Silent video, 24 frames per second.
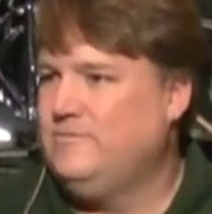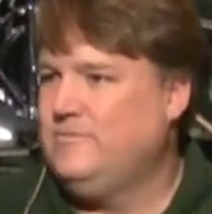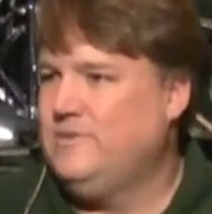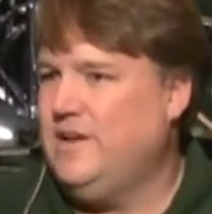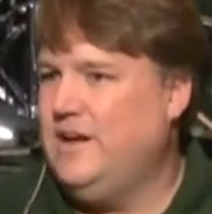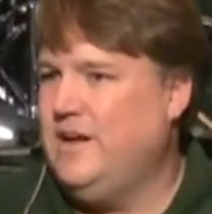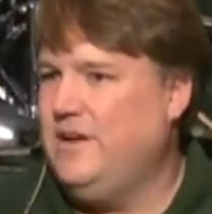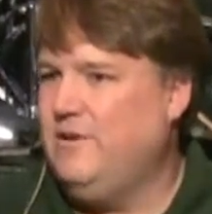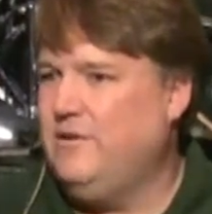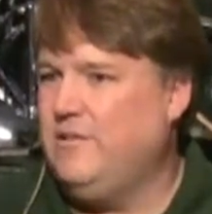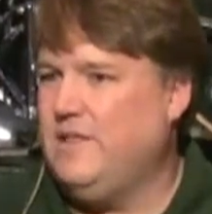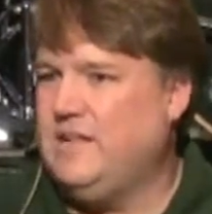
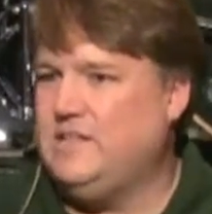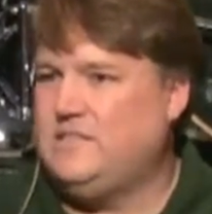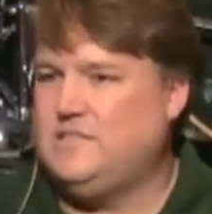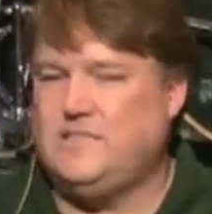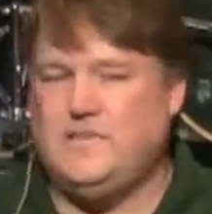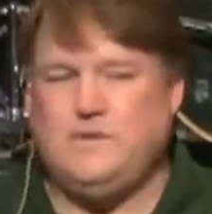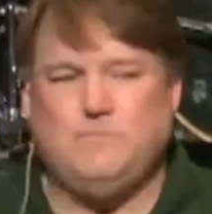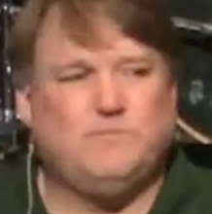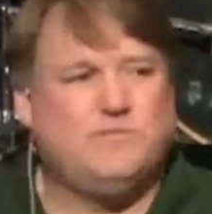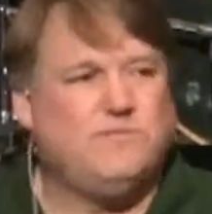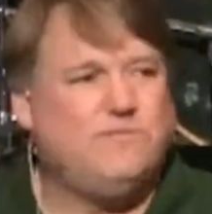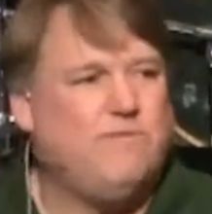I know that
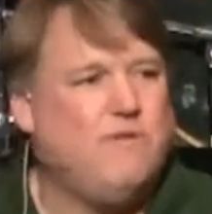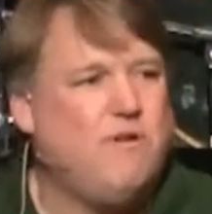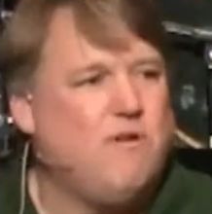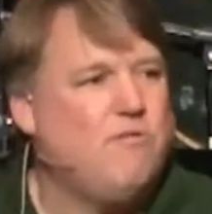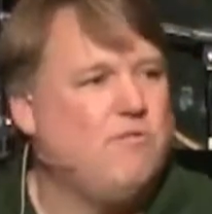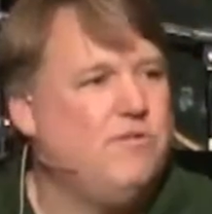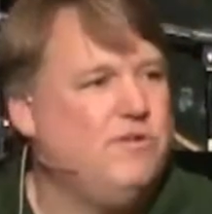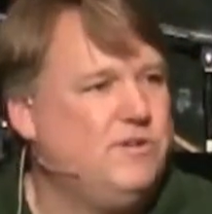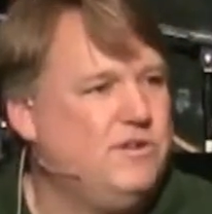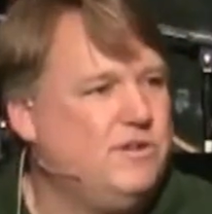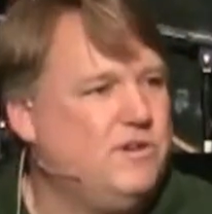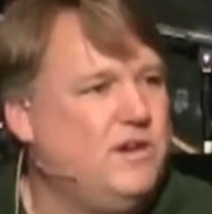seems
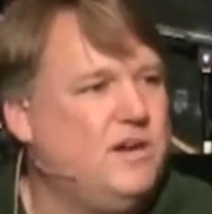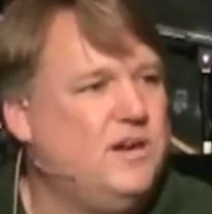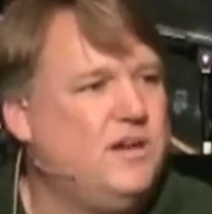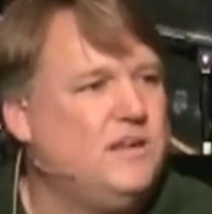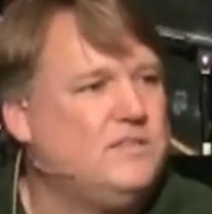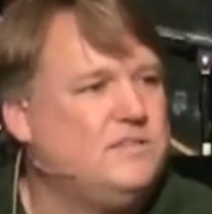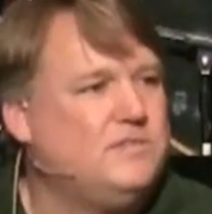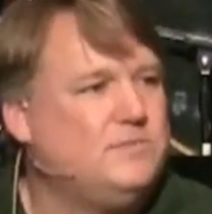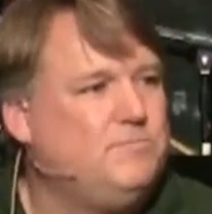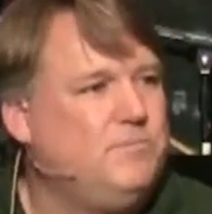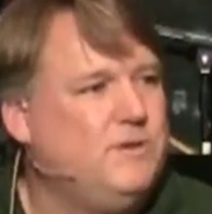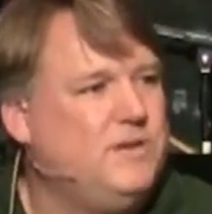foreign to
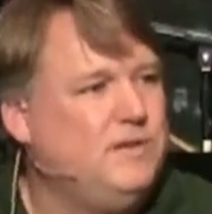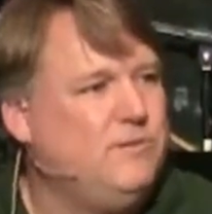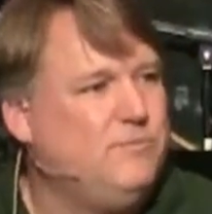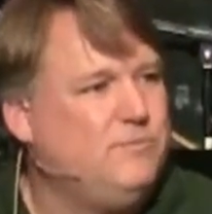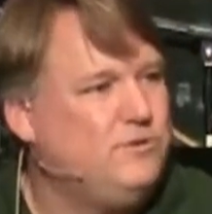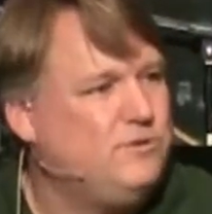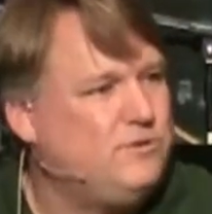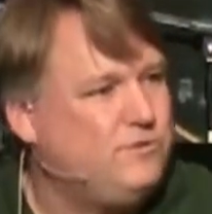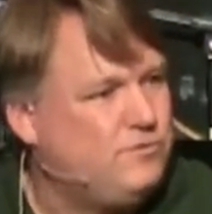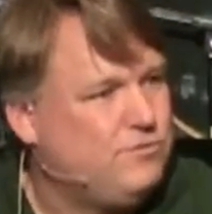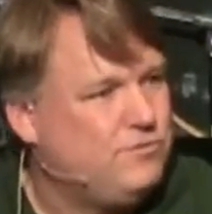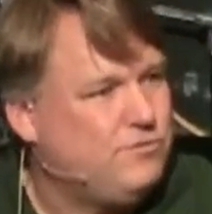us, but it
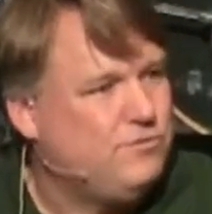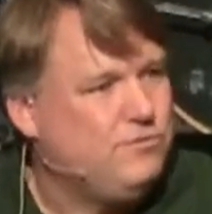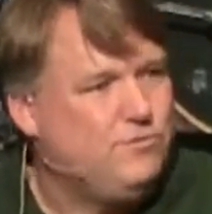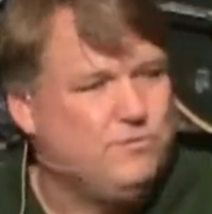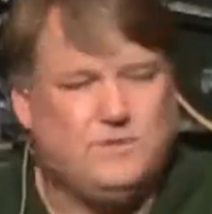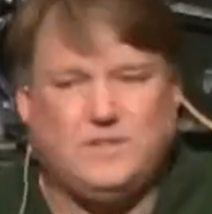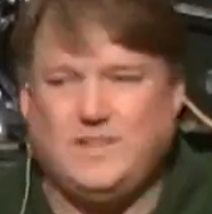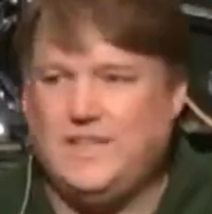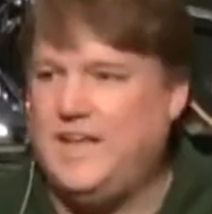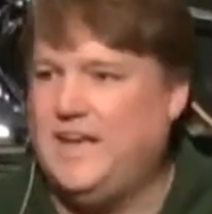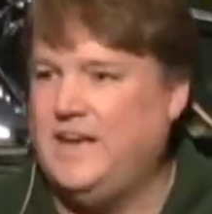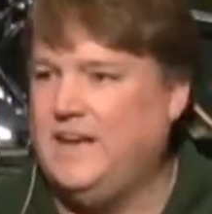was true
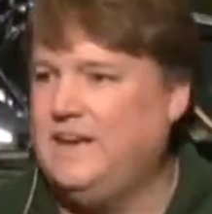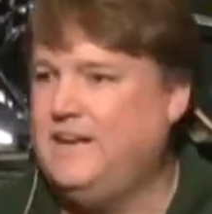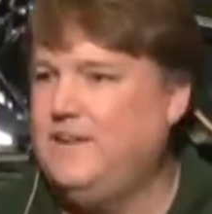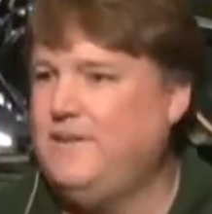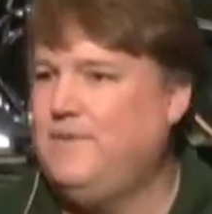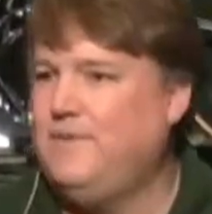then.